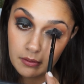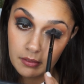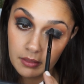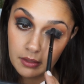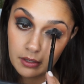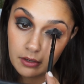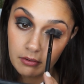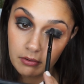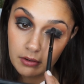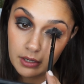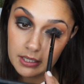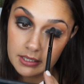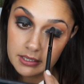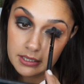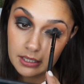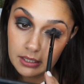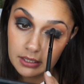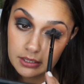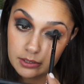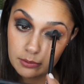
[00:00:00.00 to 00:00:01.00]
the crease
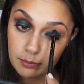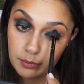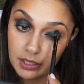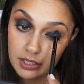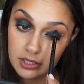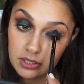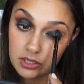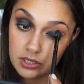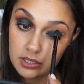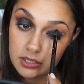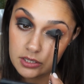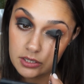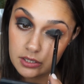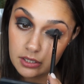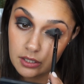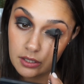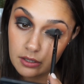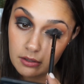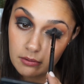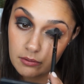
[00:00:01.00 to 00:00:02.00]
a little bit, just
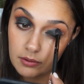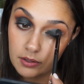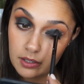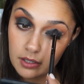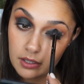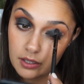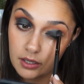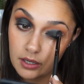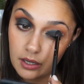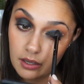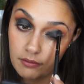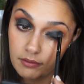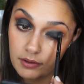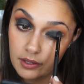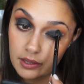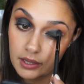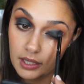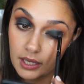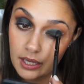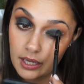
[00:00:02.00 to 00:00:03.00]
to
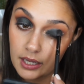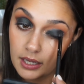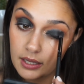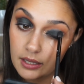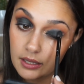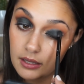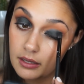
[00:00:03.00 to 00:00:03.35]
cover that.